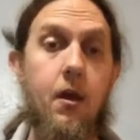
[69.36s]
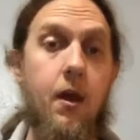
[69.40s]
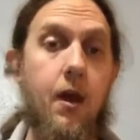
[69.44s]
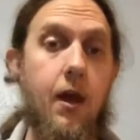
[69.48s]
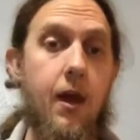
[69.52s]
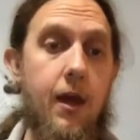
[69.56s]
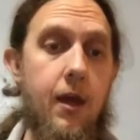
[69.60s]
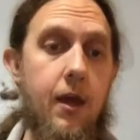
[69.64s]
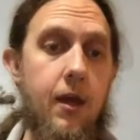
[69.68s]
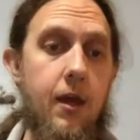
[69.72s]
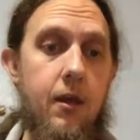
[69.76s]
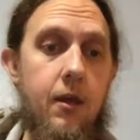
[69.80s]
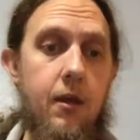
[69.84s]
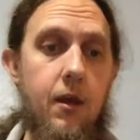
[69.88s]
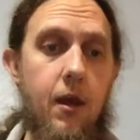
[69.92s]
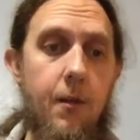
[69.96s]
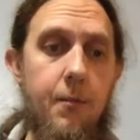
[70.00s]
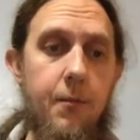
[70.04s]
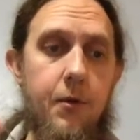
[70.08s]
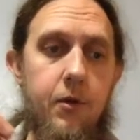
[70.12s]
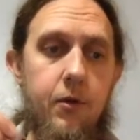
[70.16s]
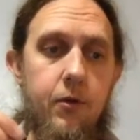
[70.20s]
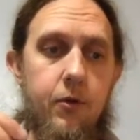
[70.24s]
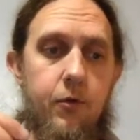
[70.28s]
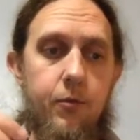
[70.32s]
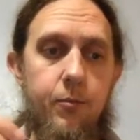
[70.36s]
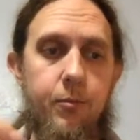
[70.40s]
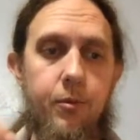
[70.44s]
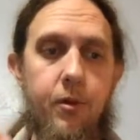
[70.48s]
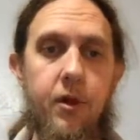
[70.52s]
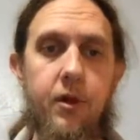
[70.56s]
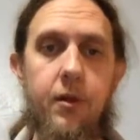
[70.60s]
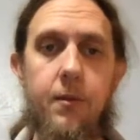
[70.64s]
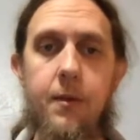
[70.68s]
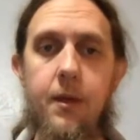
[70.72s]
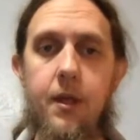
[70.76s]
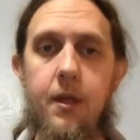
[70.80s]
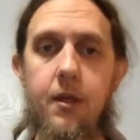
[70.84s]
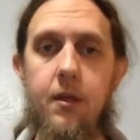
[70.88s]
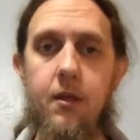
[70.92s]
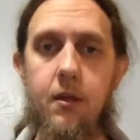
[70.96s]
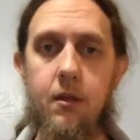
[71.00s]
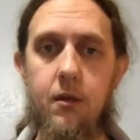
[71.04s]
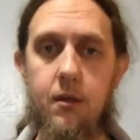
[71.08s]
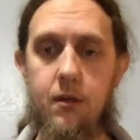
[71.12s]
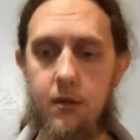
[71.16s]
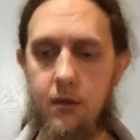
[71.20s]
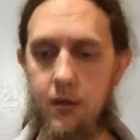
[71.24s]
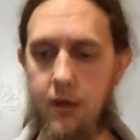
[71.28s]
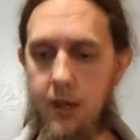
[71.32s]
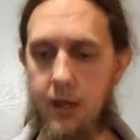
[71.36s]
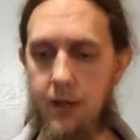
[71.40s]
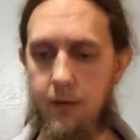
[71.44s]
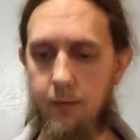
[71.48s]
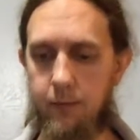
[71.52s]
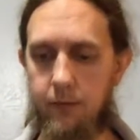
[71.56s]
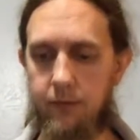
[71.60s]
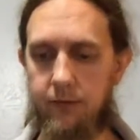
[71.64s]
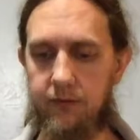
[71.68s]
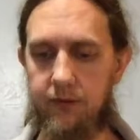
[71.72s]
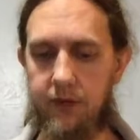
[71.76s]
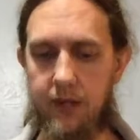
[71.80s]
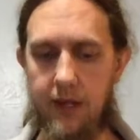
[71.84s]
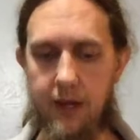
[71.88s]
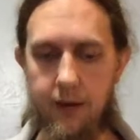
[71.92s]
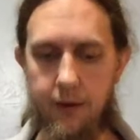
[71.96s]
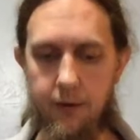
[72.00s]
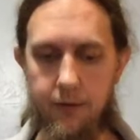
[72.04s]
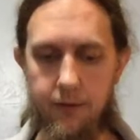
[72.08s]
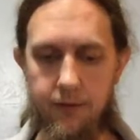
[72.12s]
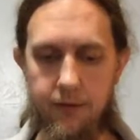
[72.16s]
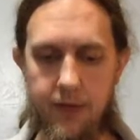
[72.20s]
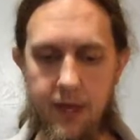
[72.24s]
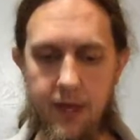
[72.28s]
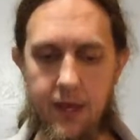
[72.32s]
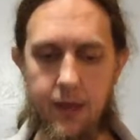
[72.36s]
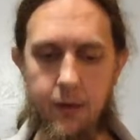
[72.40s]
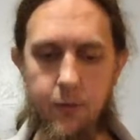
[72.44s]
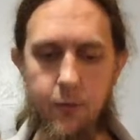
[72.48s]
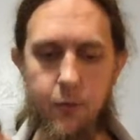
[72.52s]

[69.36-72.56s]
And I'm going to plug them in, and we'll see how they